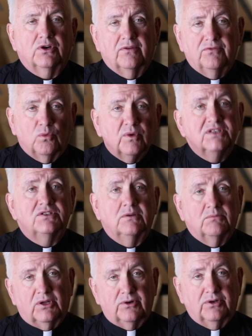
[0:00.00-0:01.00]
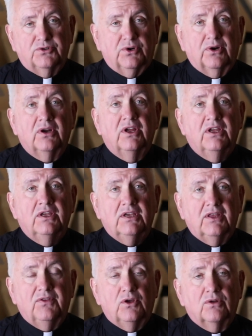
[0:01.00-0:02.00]
of the wisdom literature
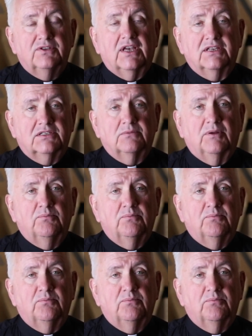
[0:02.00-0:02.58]
in the Old Testament.